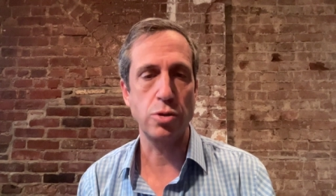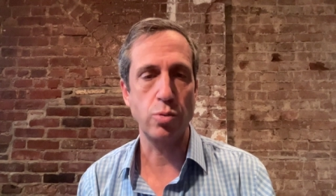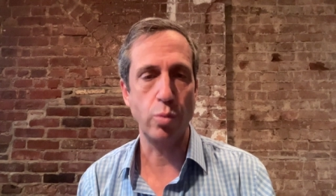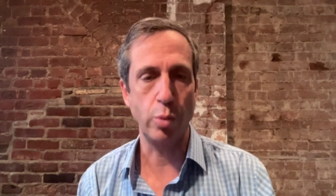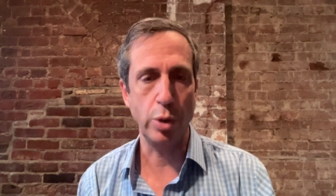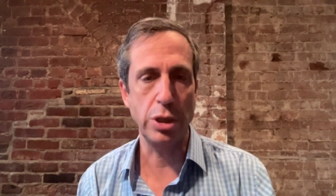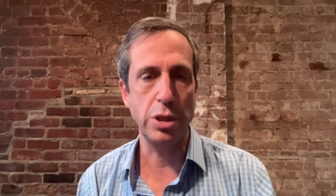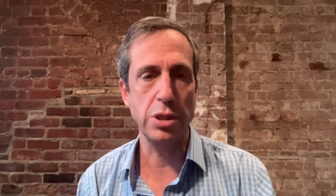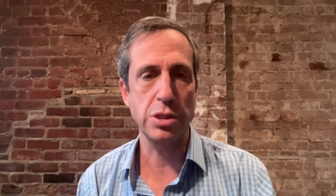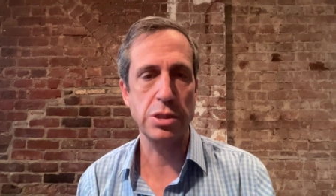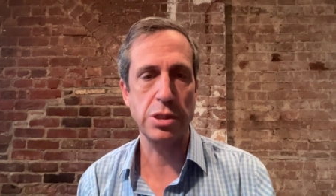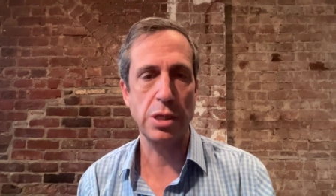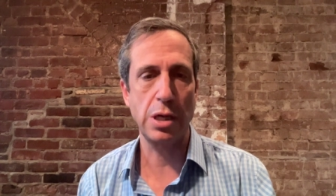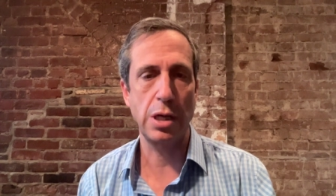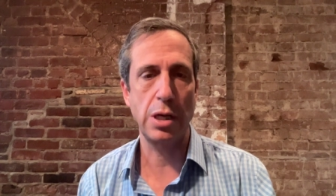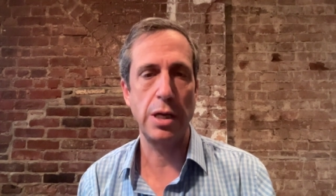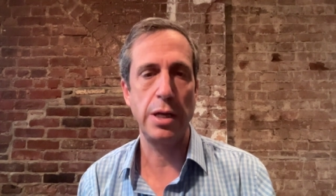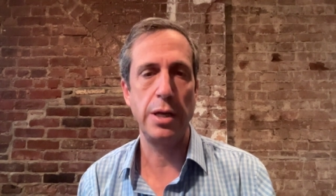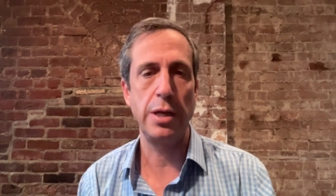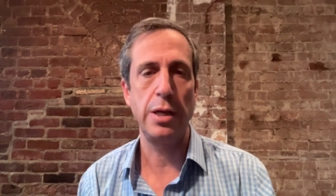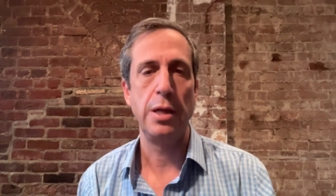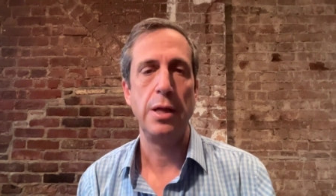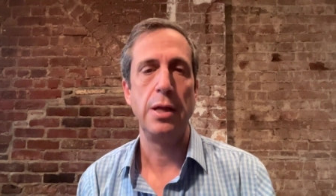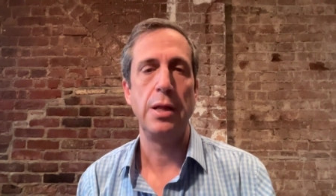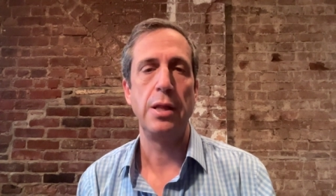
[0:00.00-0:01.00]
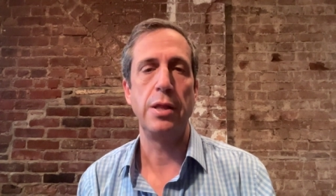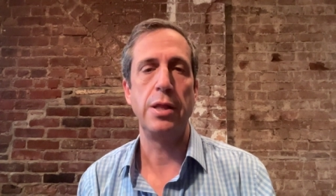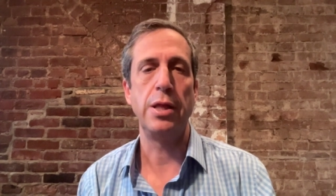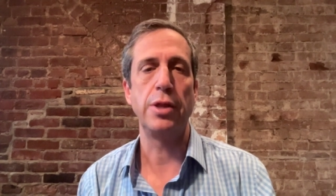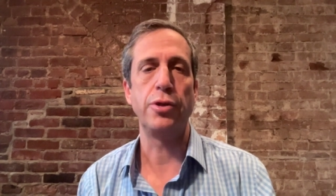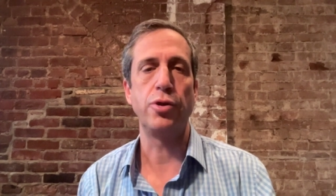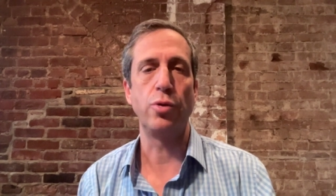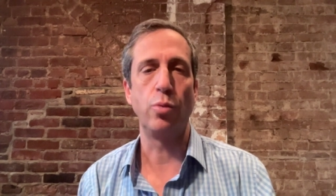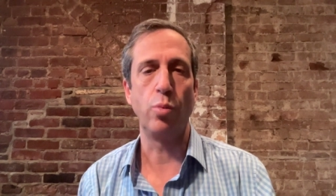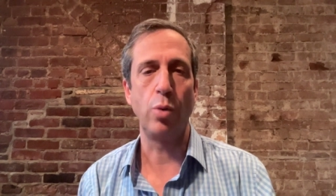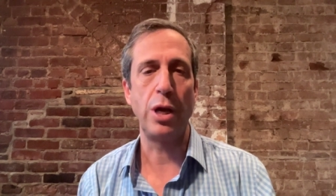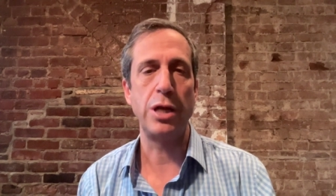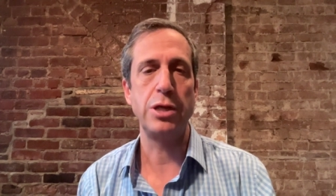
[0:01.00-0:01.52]
as we decide
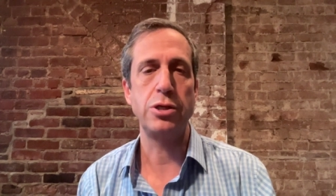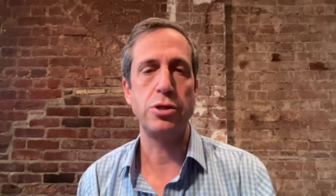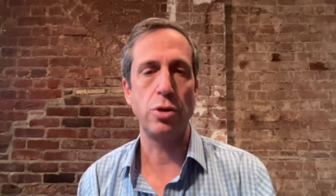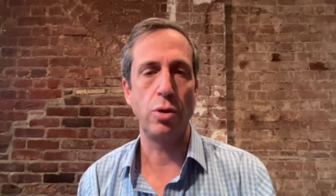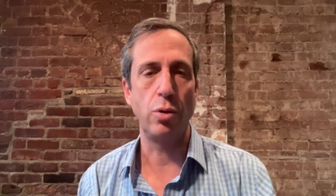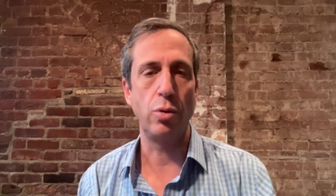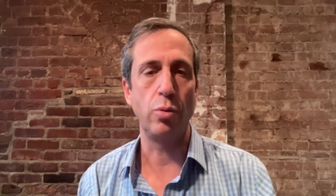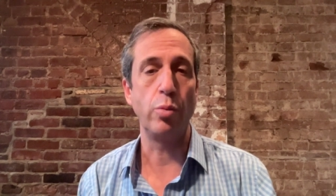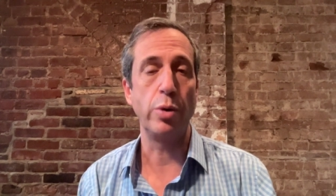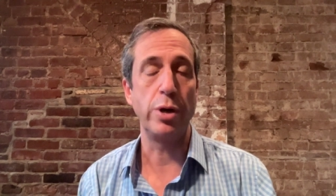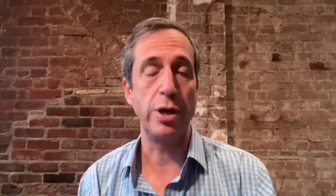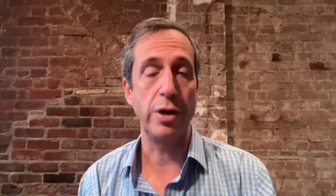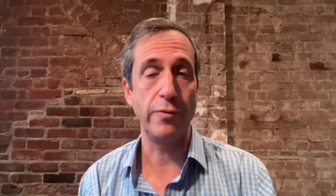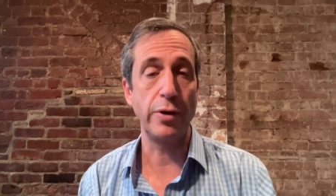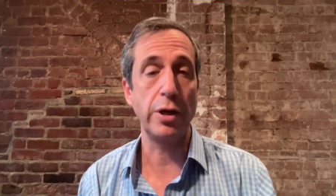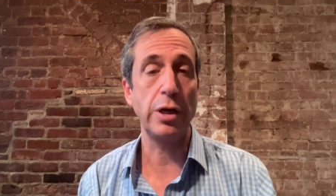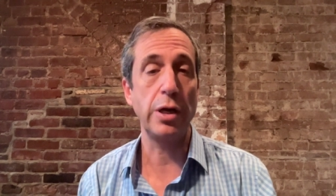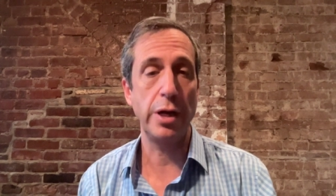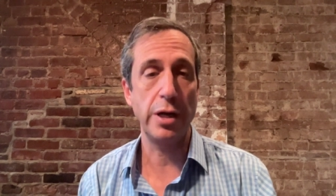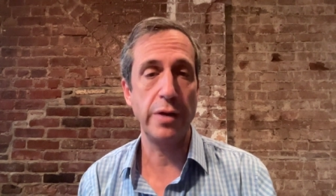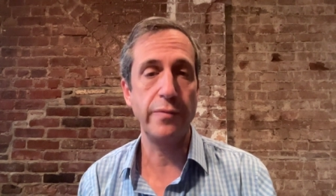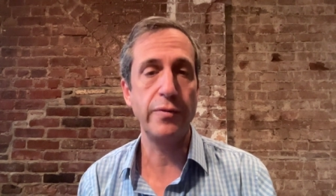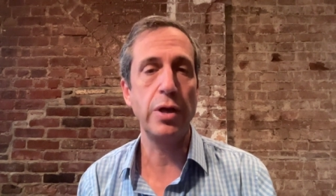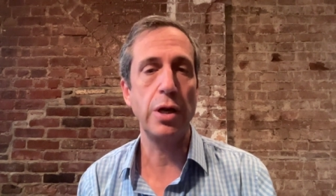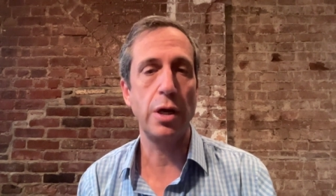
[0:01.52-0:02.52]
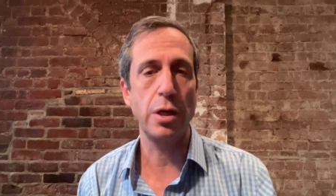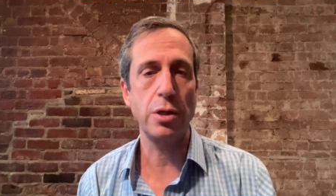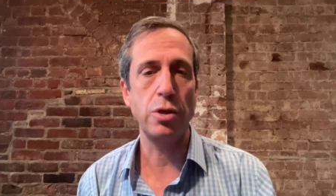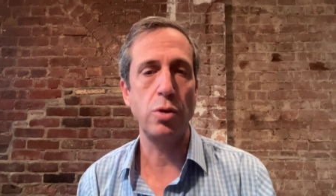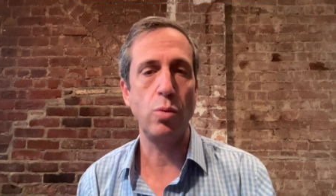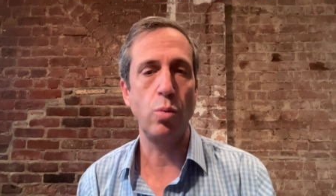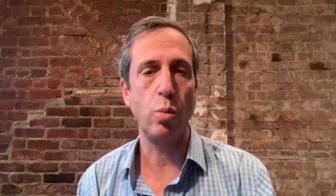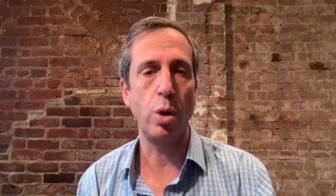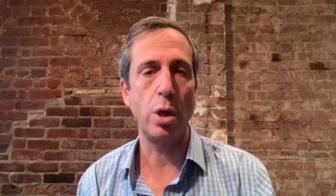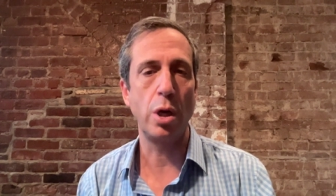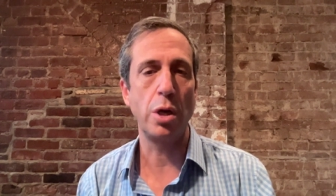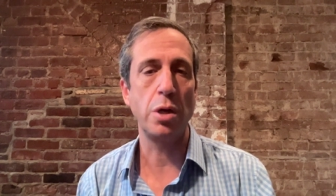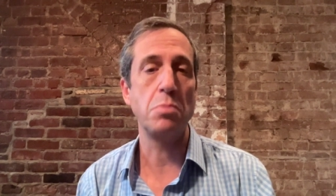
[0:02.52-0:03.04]
that the right to own whatever kind of gun
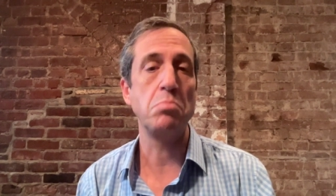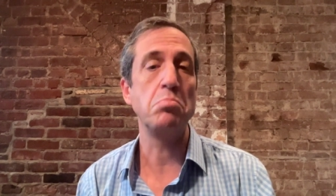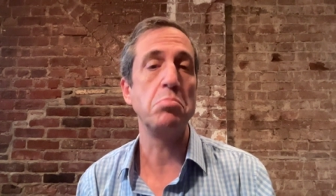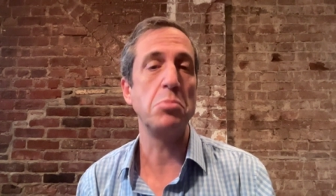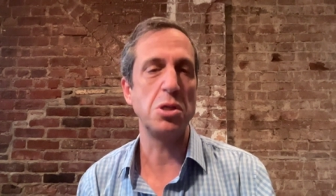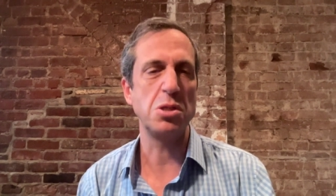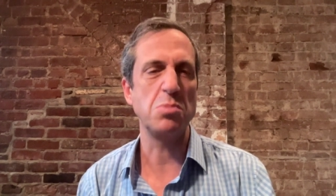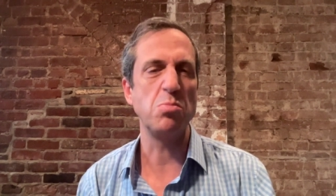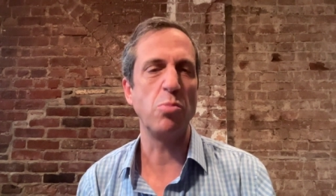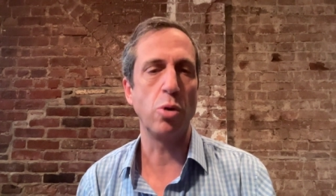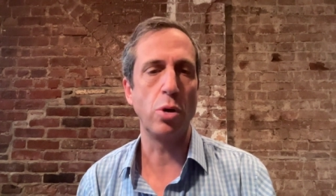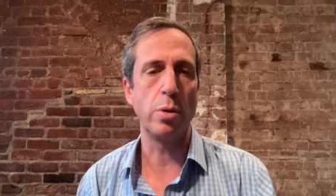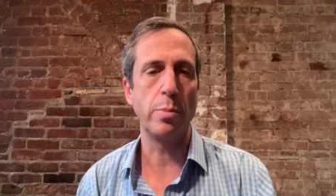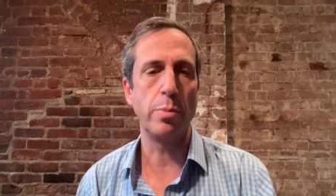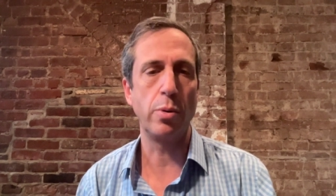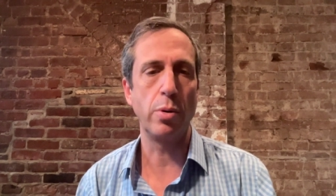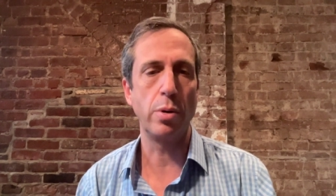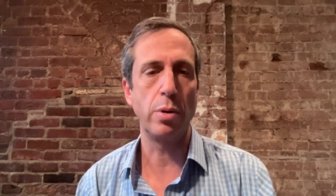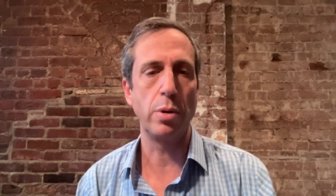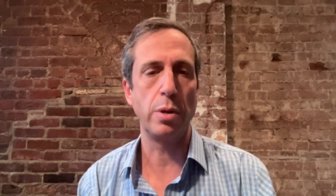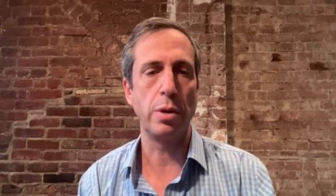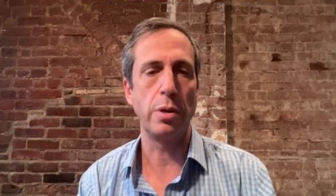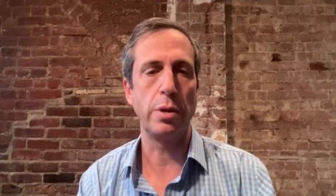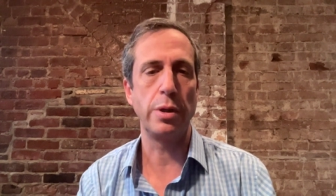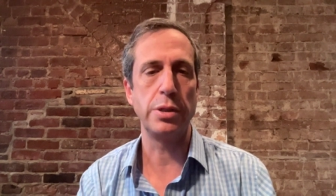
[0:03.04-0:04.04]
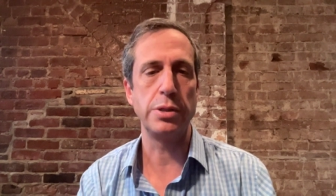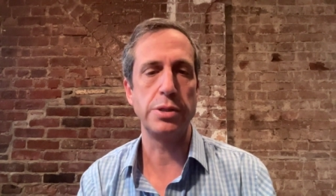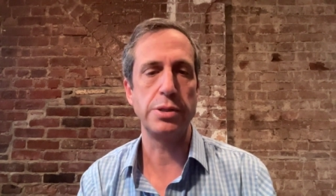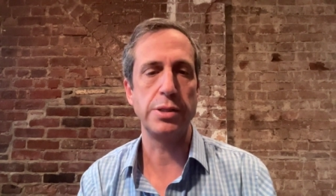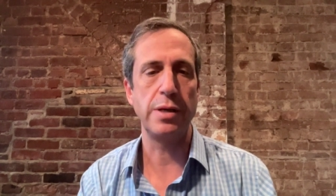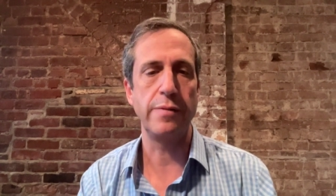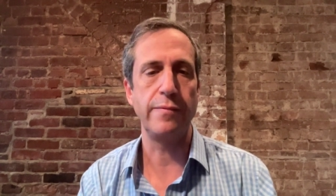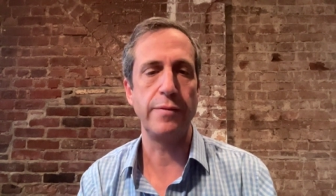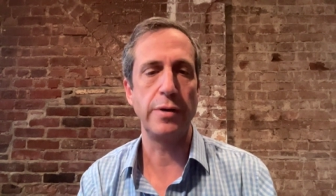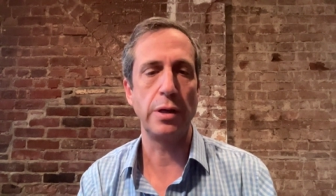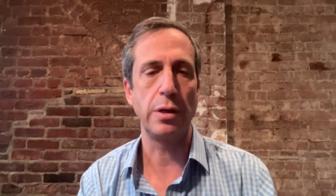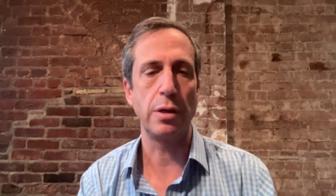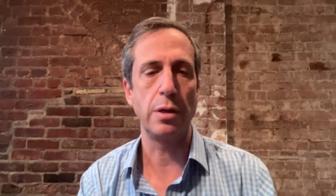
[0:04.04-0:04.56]
you want is more important than
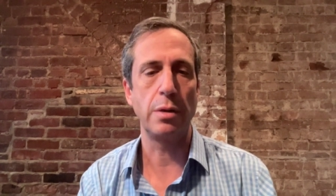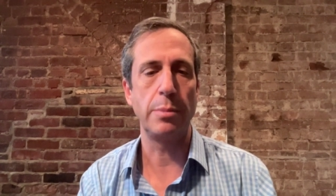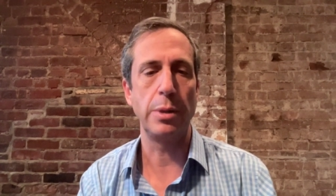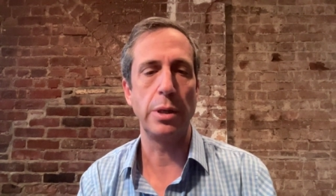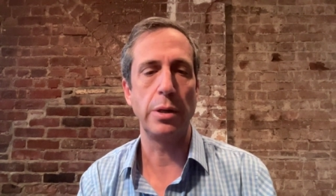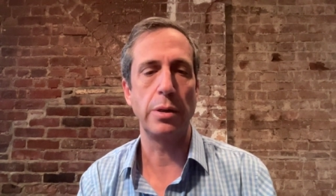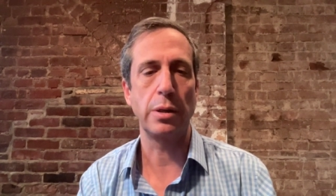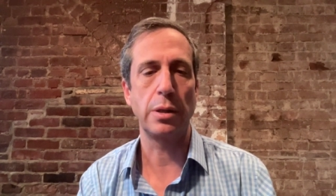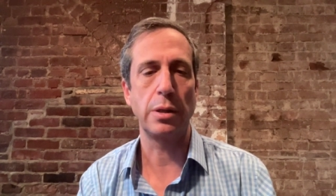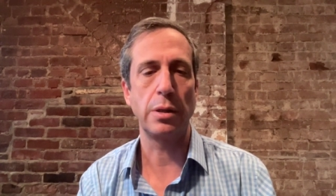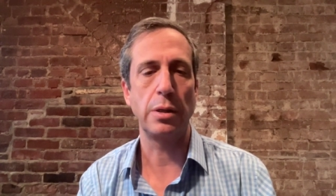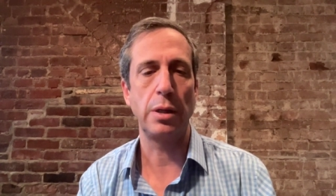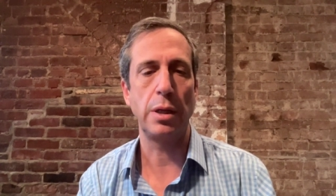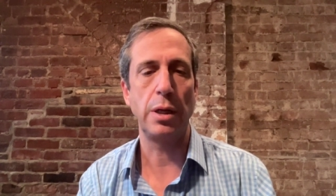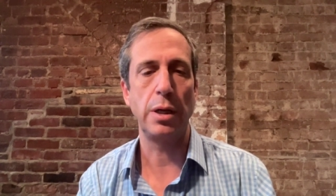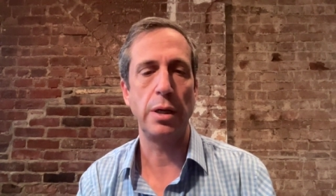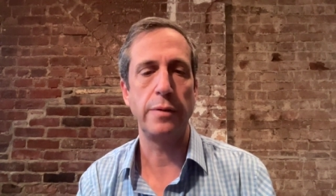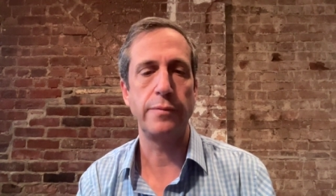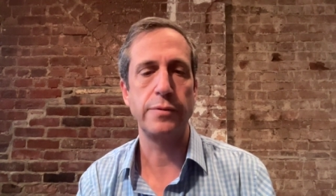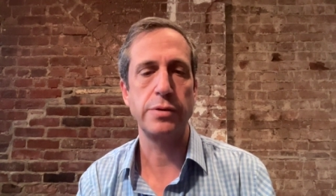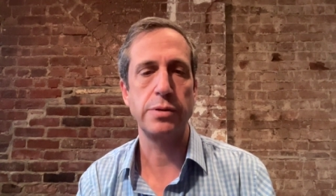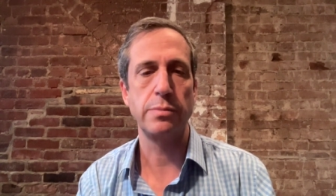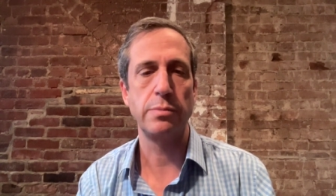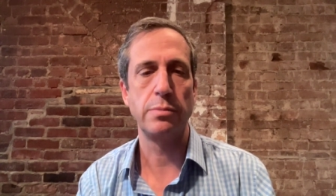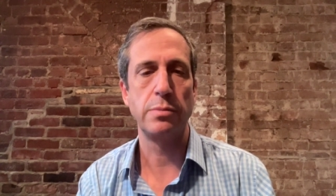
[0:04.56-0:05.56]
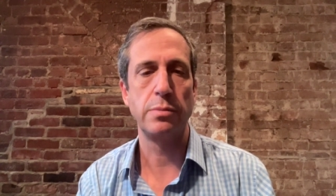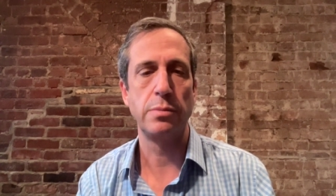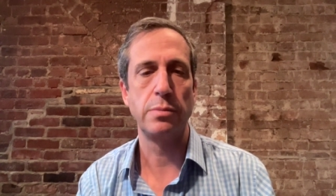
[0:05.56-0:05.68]
saving American lives.